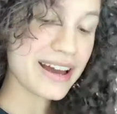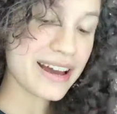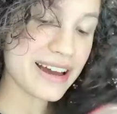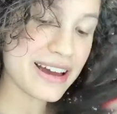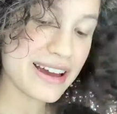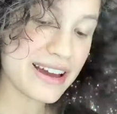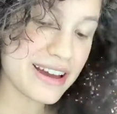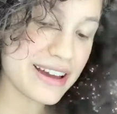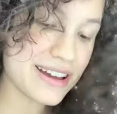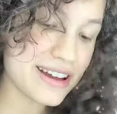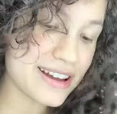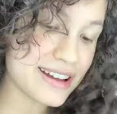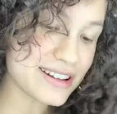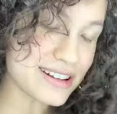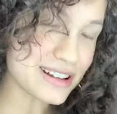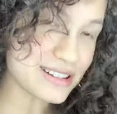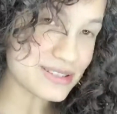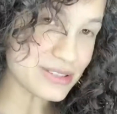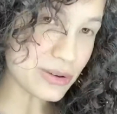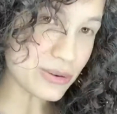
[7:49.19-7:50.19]
And
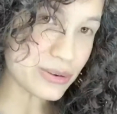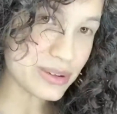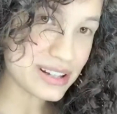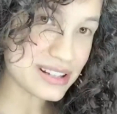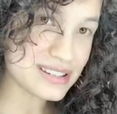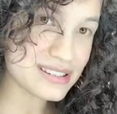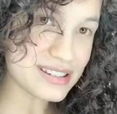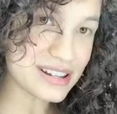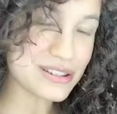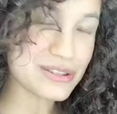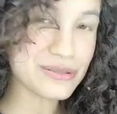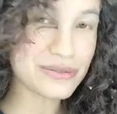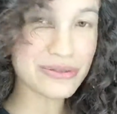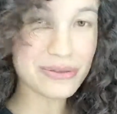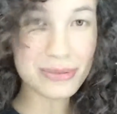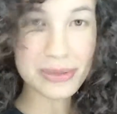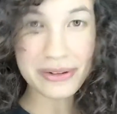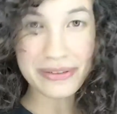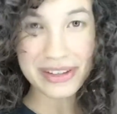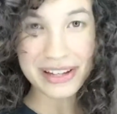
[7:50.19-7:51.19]
as always, stay tuned
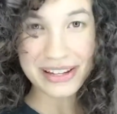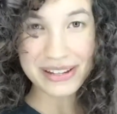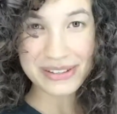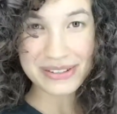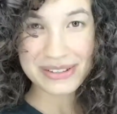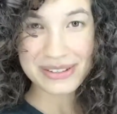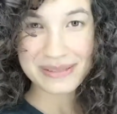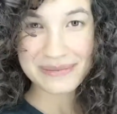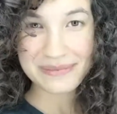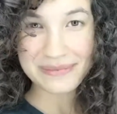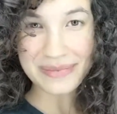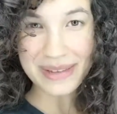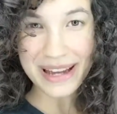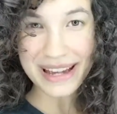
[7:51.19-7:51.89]
for more videos.